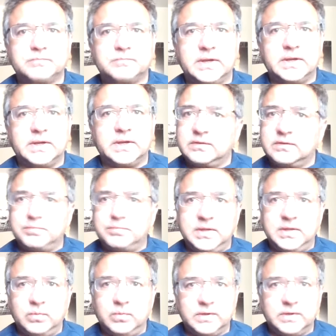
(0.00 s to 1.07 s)
but I got this
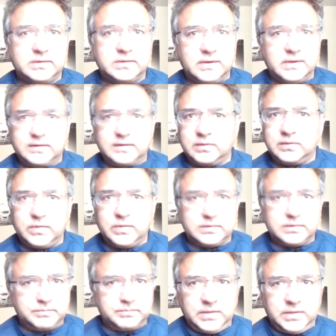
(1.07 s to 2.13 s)
being with, Dasein
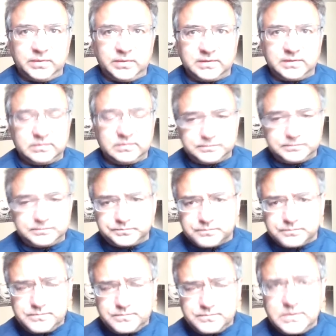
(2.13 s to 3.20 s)
with, being itself.
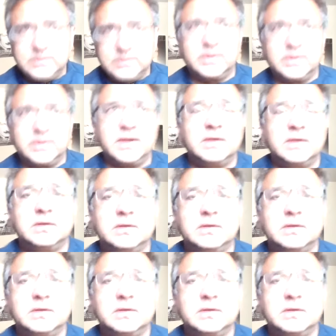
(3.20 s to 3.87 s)
The they.